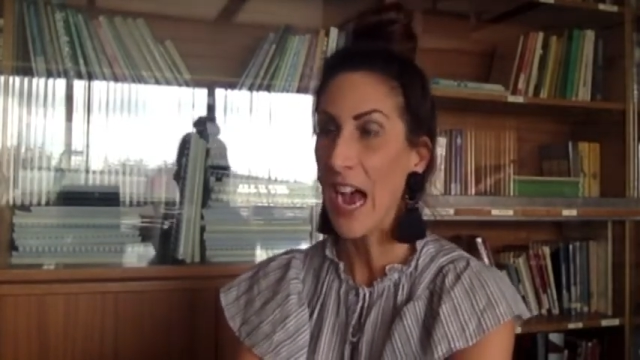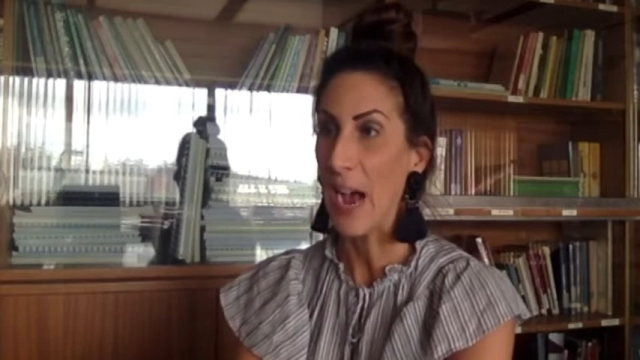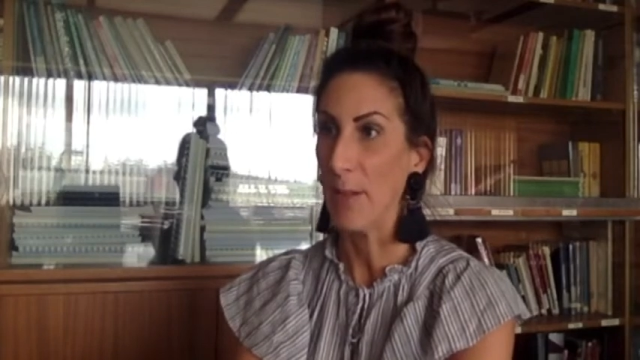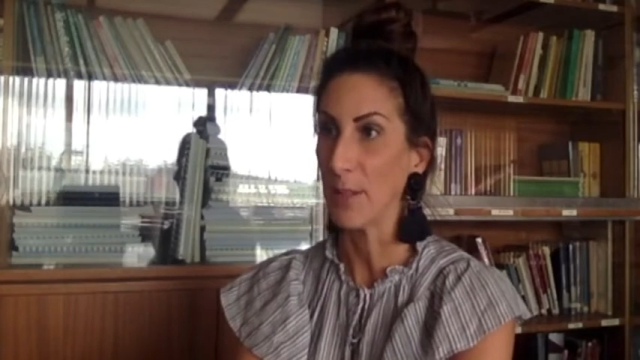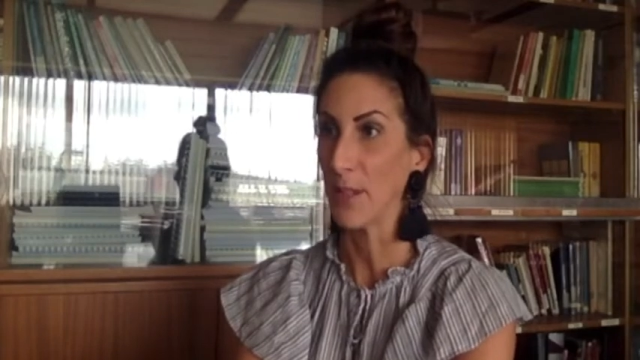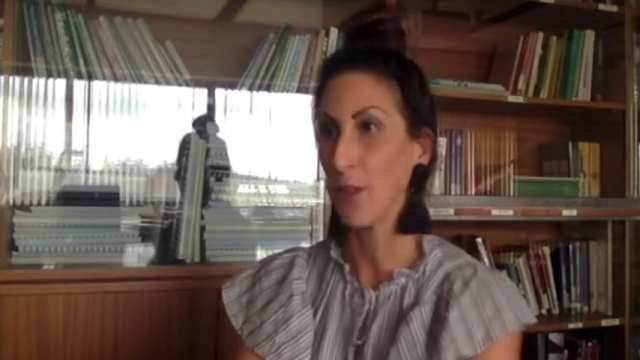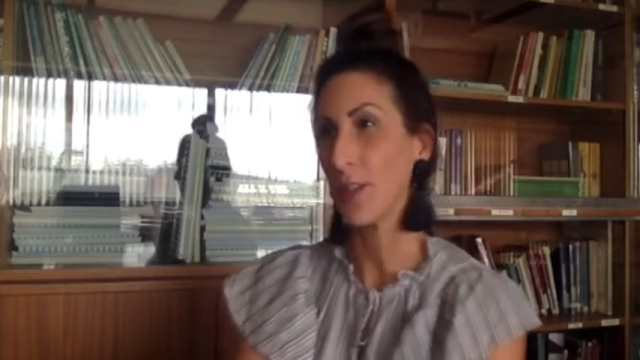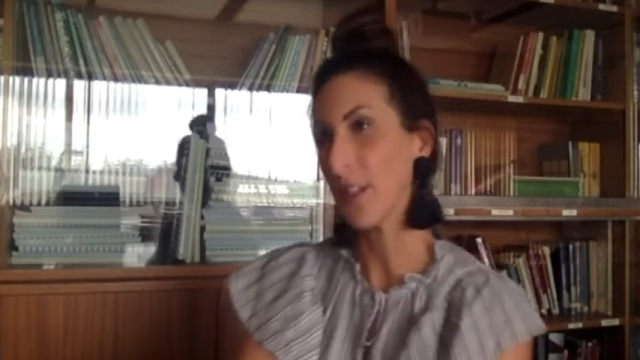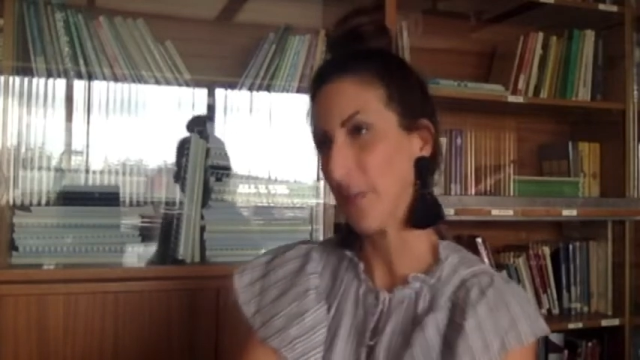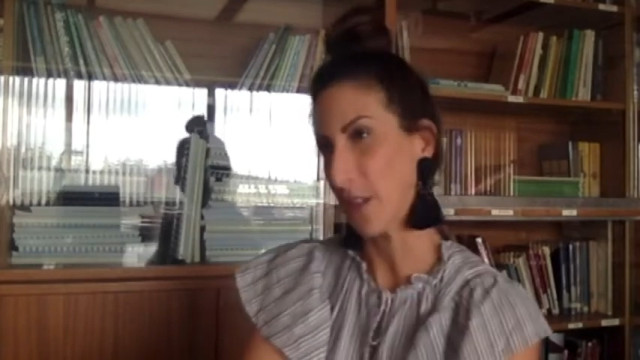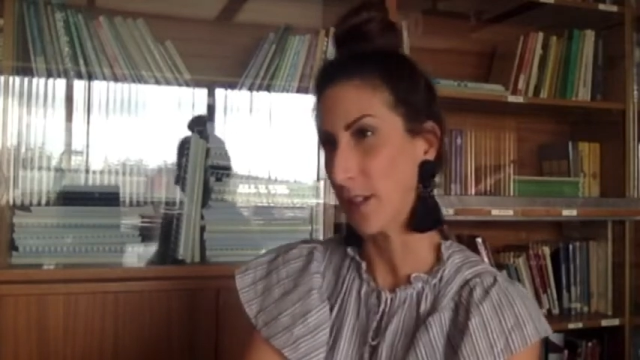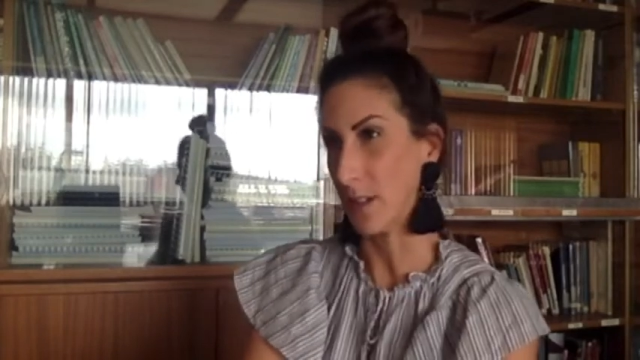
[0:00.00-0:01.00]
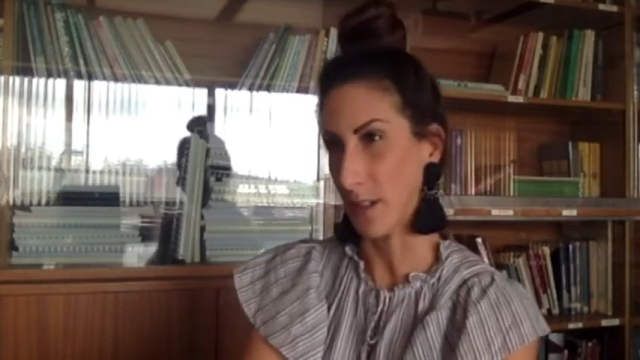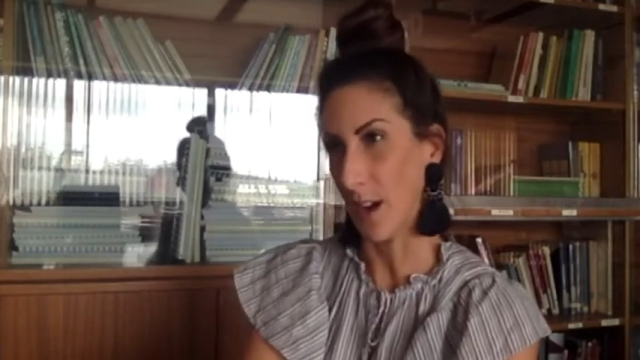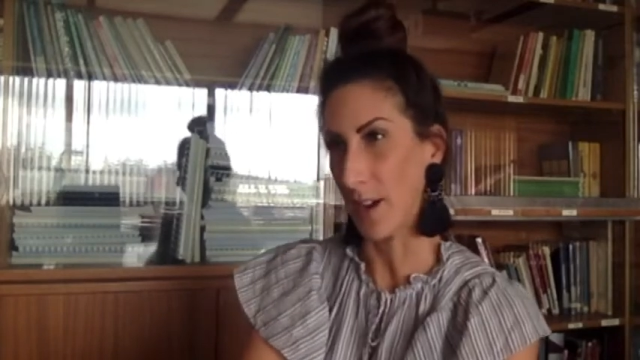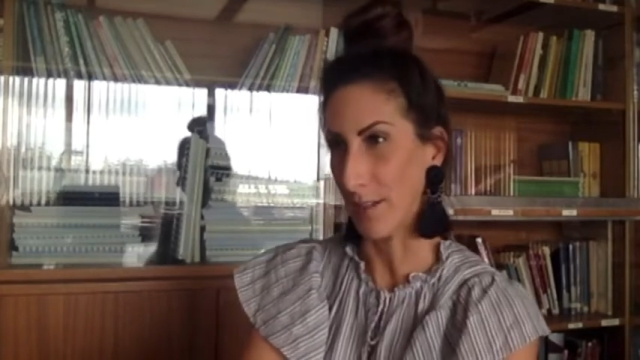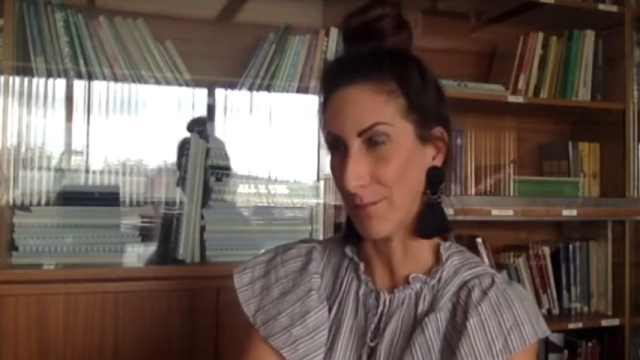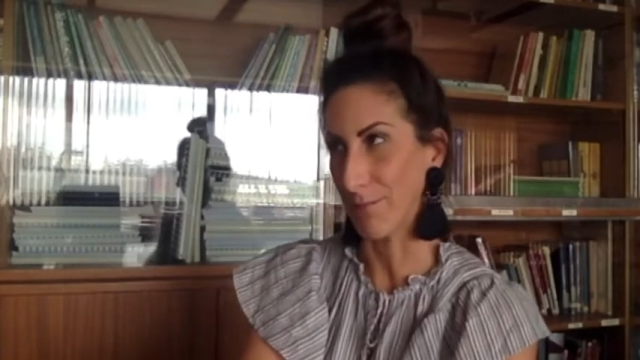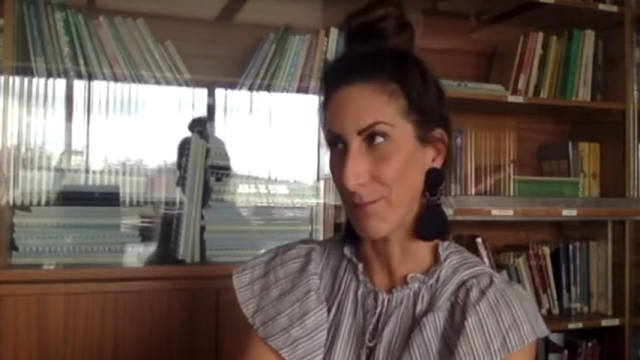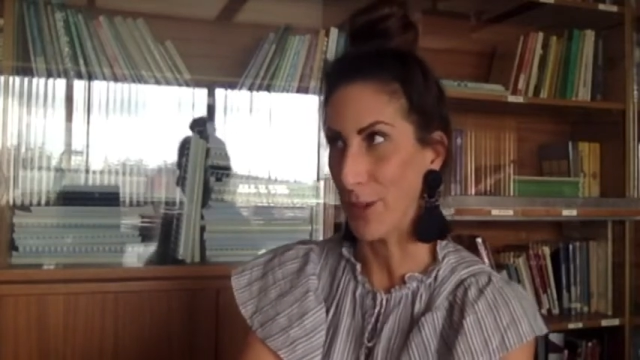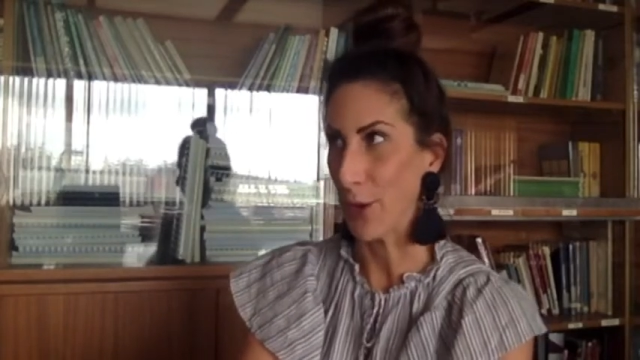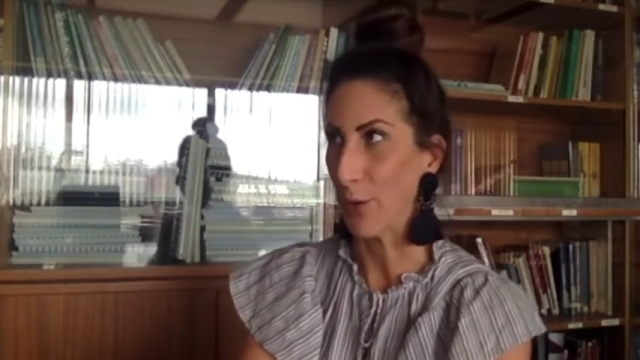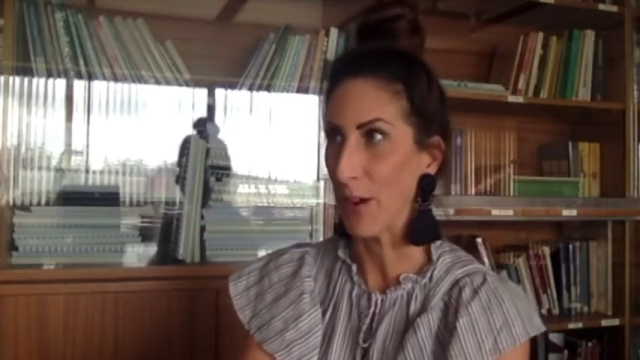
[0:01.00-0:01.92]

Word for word: Um, so they're different, uh, you know,